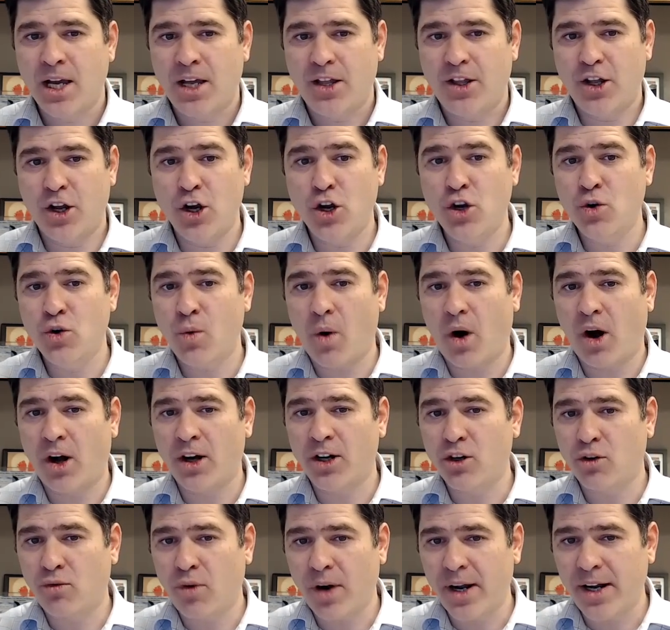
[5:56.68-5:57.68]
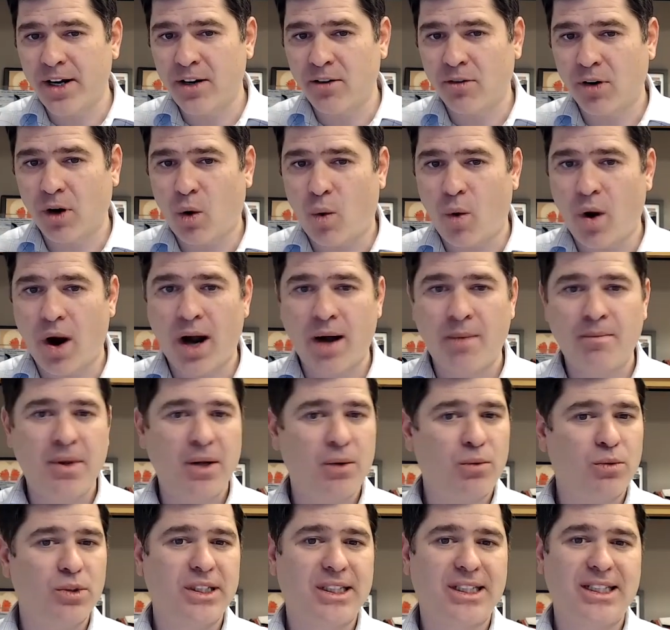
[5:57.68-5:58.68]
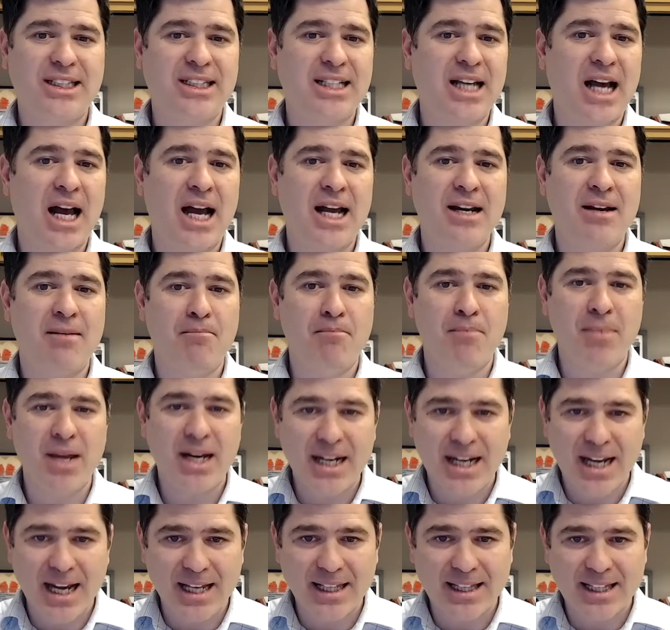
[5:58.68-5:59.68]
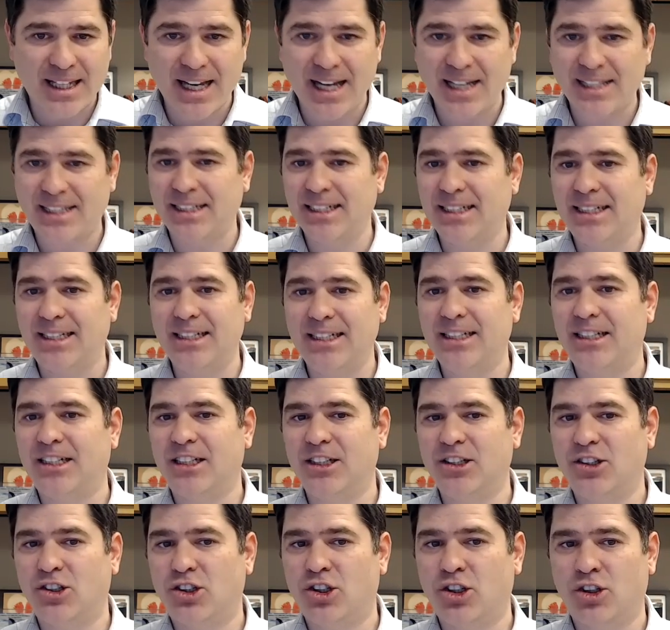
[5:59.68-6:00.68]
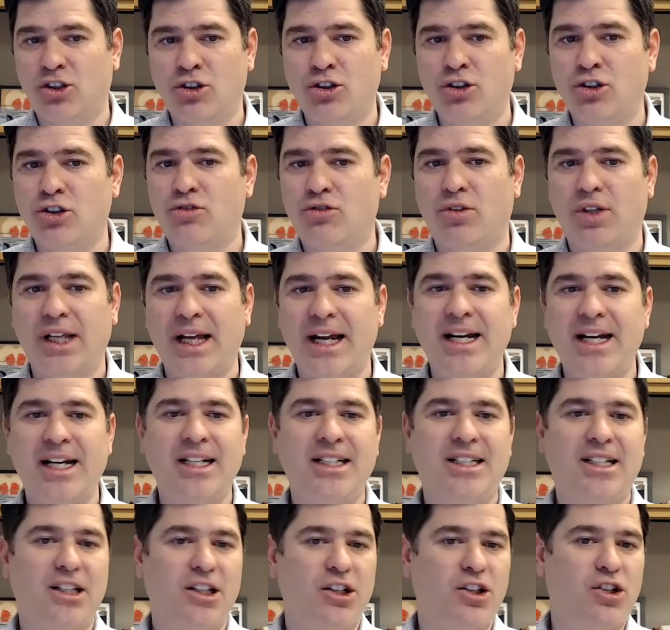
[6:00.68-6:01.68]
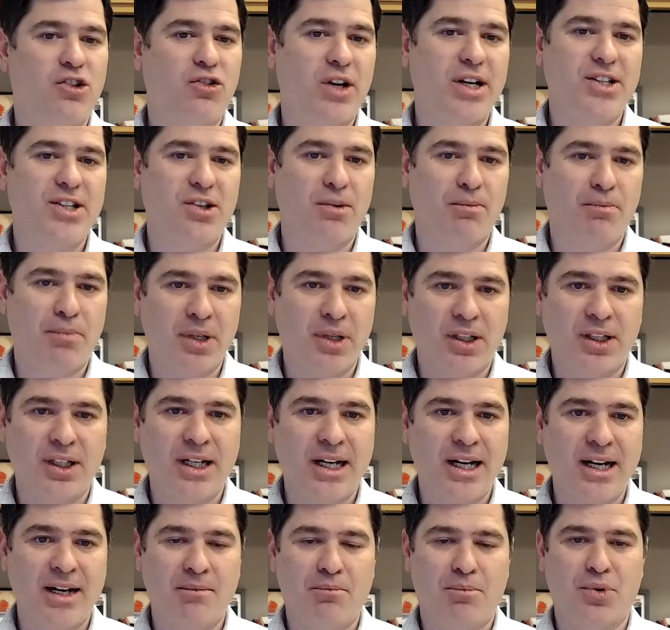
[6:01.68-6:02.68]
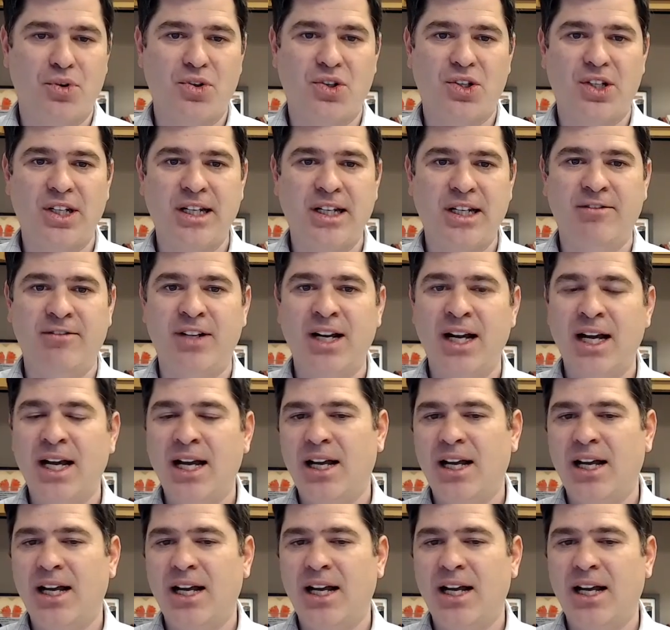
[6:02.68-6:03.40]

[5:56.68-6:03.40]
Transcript: The new underwriter requirement was designed to mitigate the SEC's concerns relating to the traceability and perceived